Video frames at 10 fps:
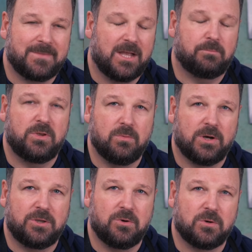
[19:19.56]
help you
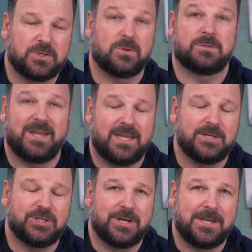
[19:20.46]
on your sauce
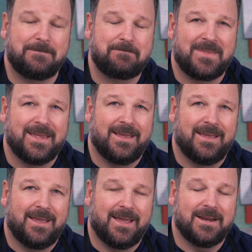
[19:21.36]
making journey.
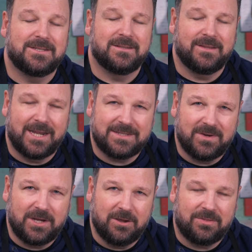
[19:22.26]
And until the next
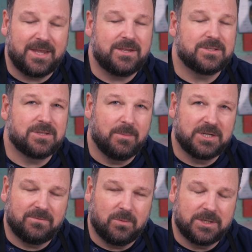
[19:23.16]
video, thank you so
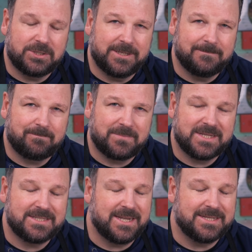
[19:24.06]
much for watching.
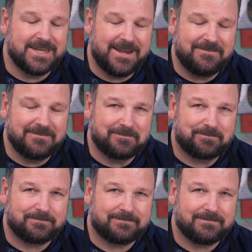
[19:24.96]
Stay safe
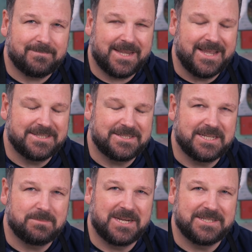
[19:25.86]
and stay
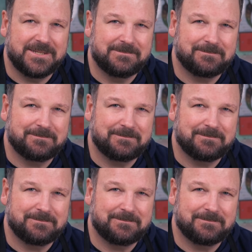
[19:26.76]
spicy.